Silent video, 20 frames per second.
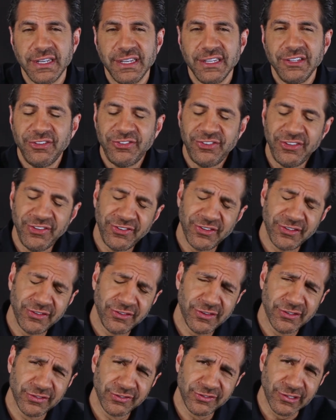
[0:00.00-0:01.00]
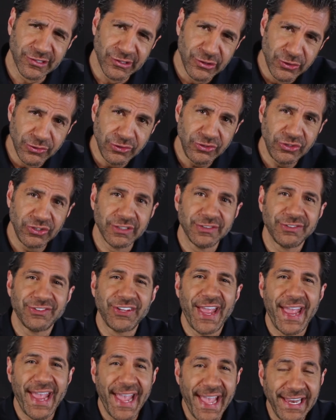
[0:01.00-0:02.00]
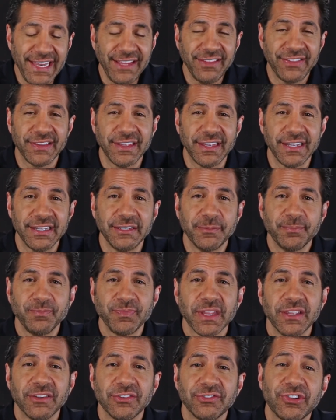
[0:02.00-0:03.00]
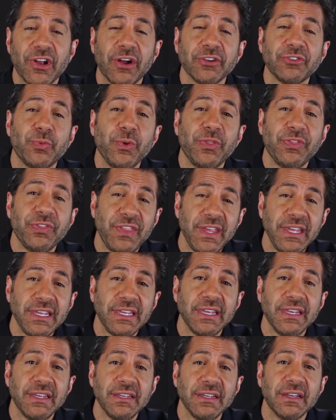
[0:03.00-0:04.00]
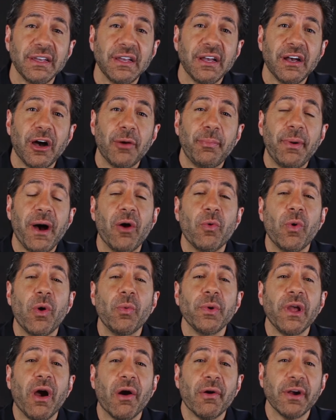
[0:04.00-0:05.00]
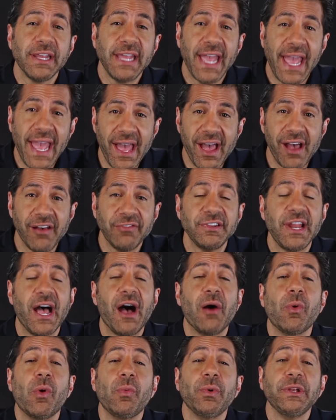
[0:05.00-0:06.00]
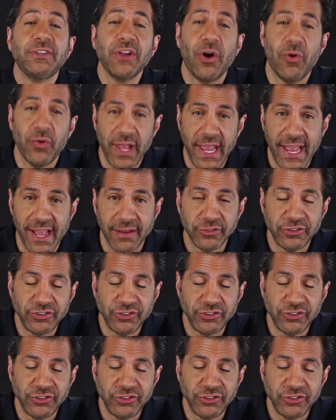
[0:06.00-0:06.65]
You see, the solution to anything starts with thinking about what we already have, not what we don't have.